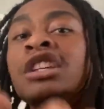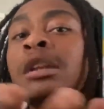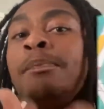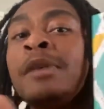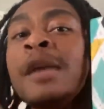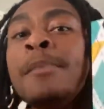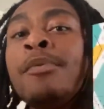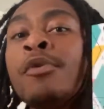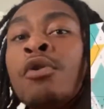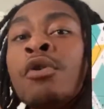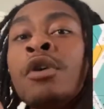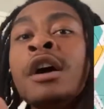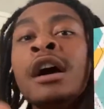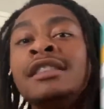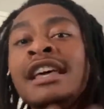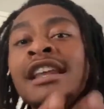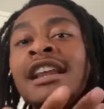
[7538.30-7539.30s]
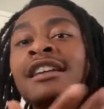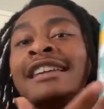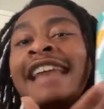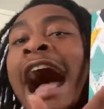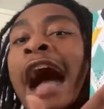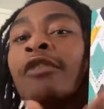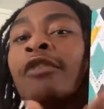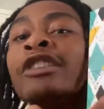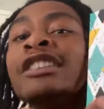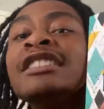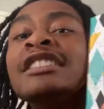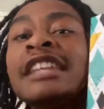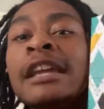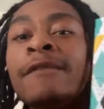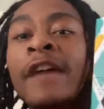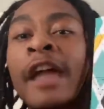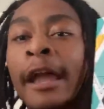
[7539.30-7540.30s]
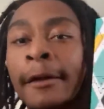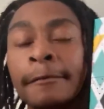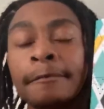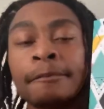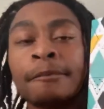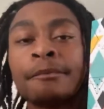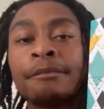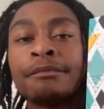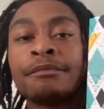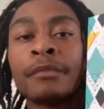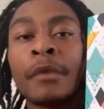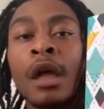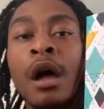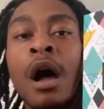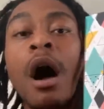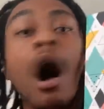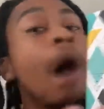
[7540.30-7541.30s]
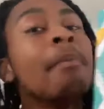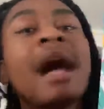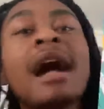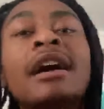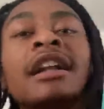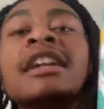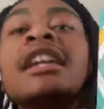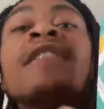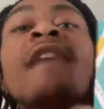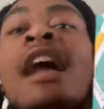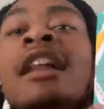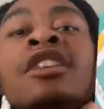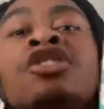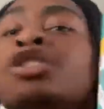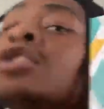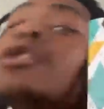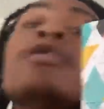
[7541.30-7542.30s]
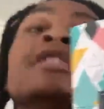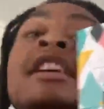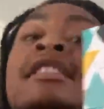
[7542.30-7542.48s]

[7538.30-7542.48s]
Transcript: to people that are not receiving. I'm not going to give energy to those